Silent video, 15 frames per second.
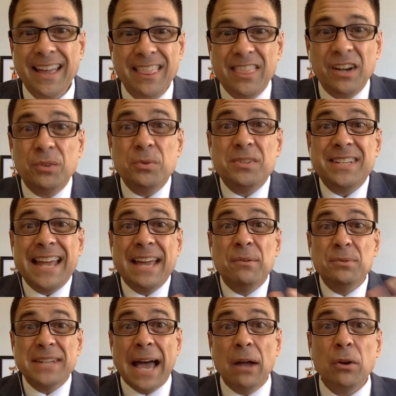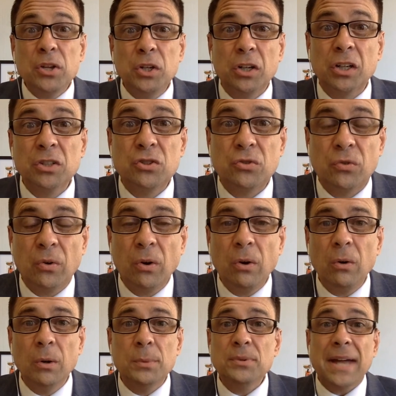there was it was out of your
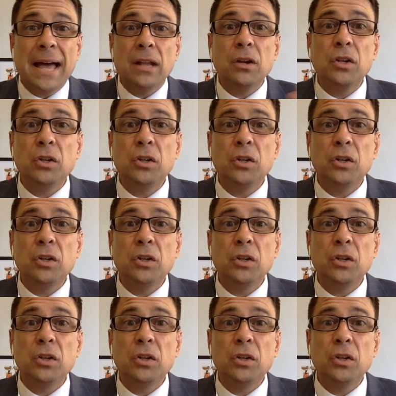control it was out of